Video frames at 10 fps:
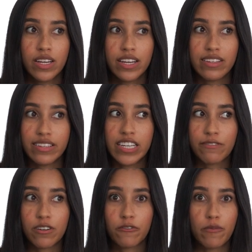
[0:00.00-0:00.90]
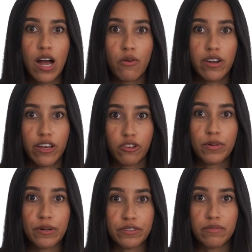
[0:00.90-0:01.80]
is different from how another
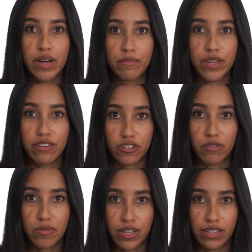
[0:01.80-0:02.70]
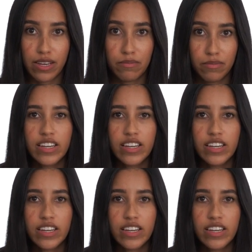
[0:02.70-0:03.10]
person might be interpreting them.